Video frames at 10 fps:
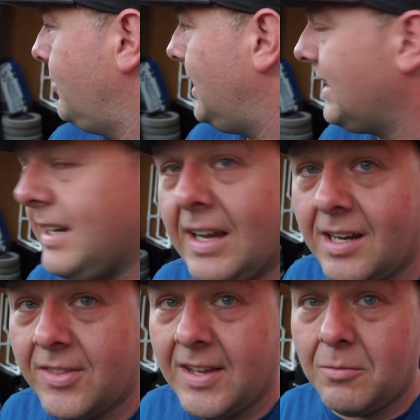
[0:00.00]
I, I
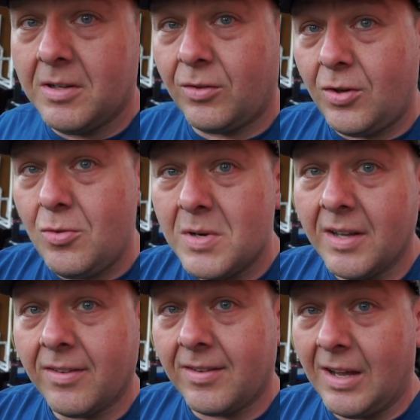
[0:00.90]
got that one two
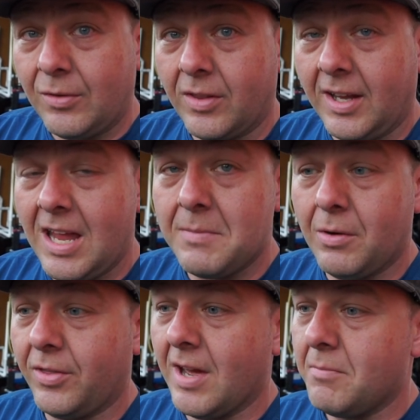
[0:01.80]
months after they came
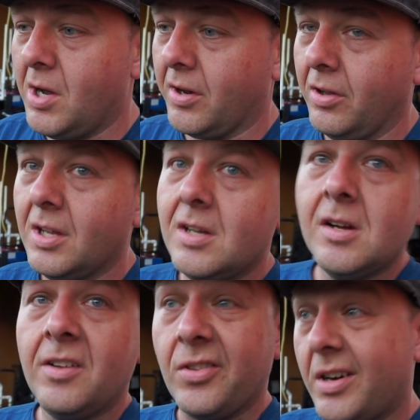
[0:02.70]
out with that model.
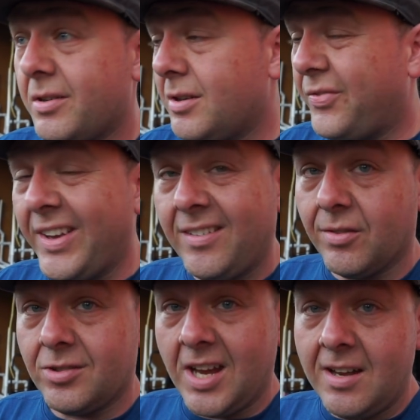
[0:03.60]
So I don't know if things
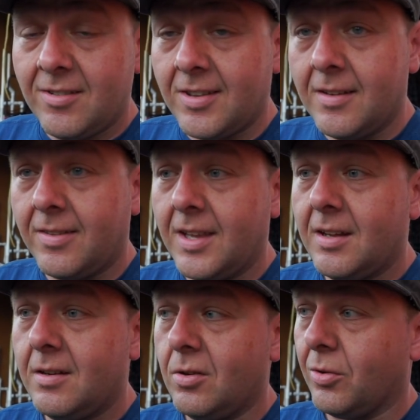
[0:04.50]
have changed since
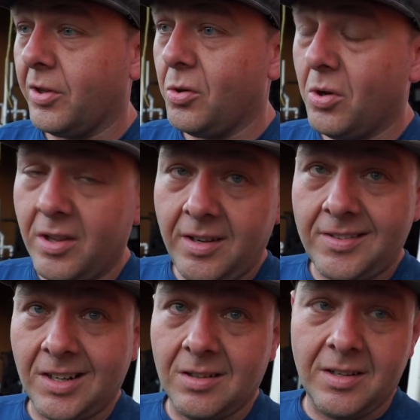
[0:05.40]
then or the
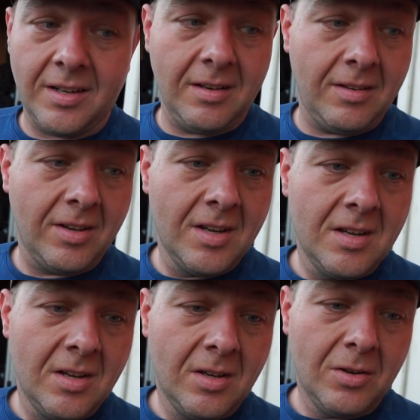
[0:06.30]
quality's declined
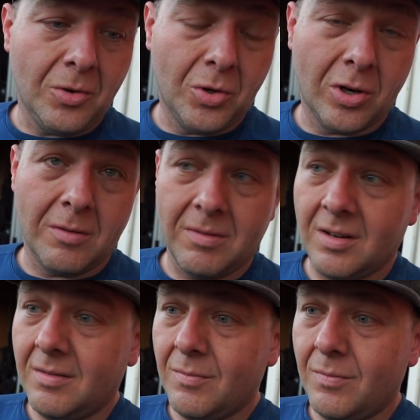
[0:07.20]
or
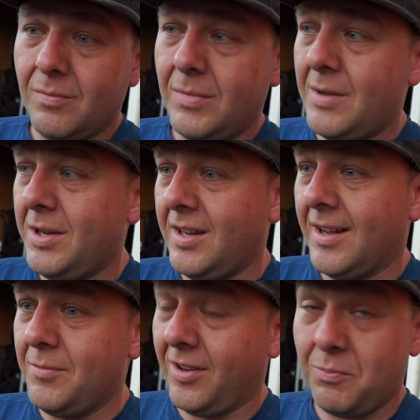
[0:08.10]
maybe
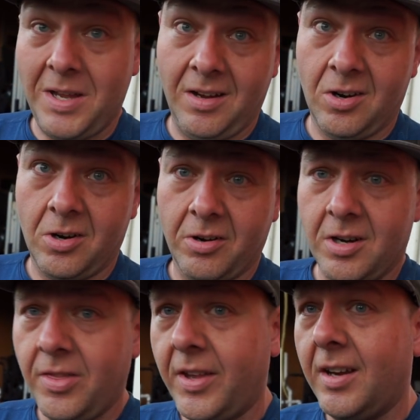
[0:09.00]
I'm just being
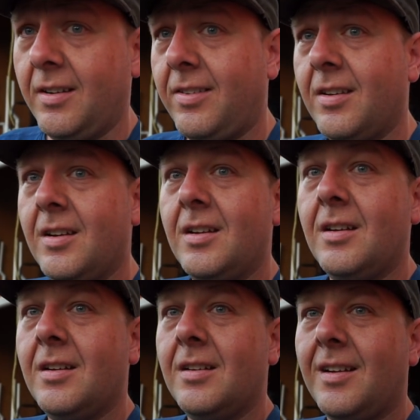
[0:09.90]
harder on things.
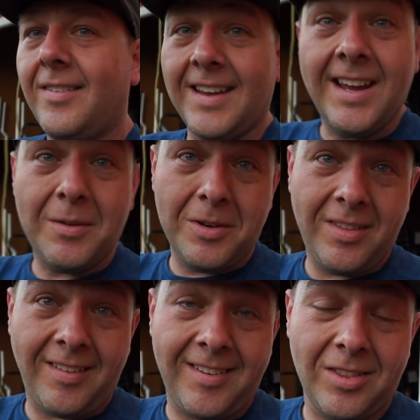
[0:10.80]
Because I had one
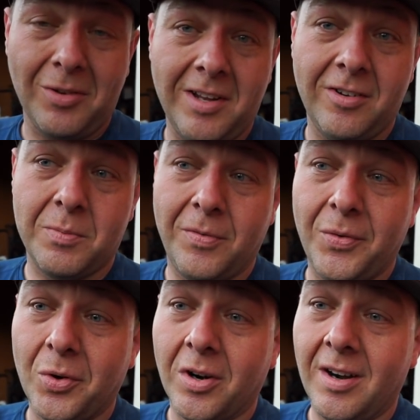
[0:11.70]
of these C300s
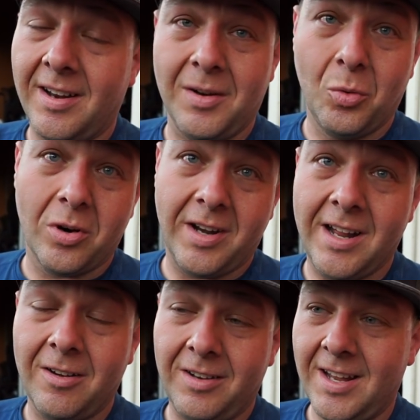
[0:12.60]
before and I wore it
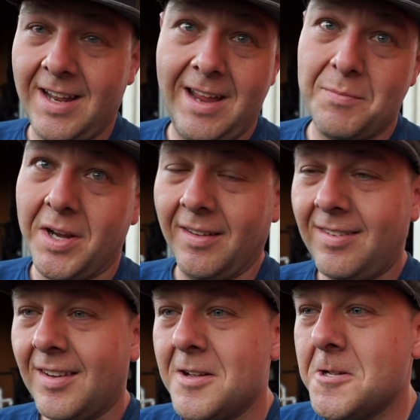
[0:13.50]
out in eight months.